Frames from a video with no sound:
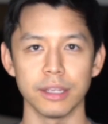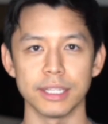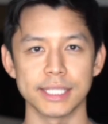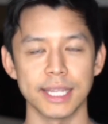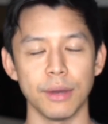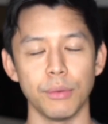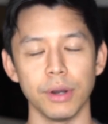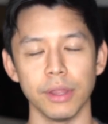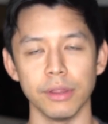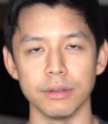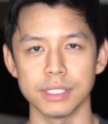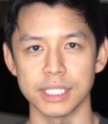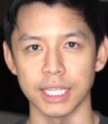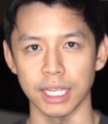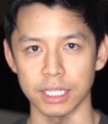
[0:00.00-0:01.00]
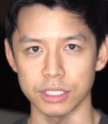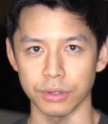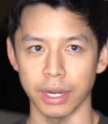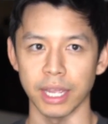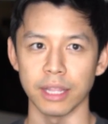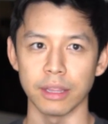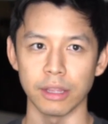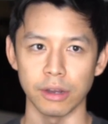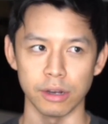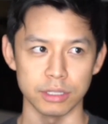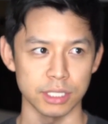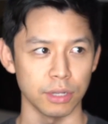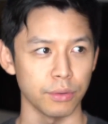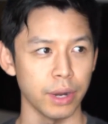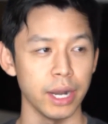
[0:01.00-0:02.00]
It's not one of those things, right? There's
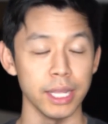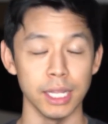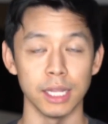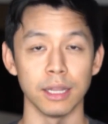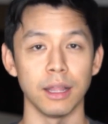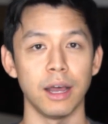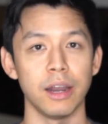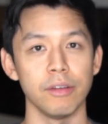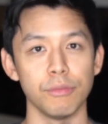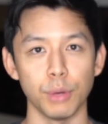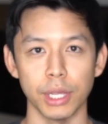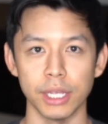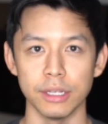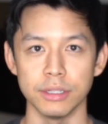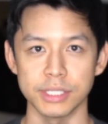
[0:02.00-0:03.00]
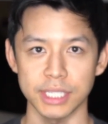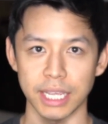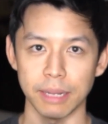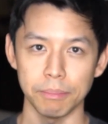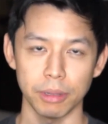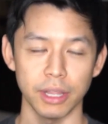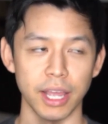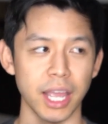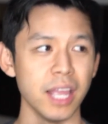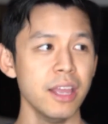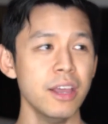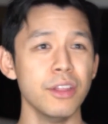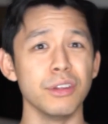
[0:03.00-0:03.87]
already a lot of whales in play.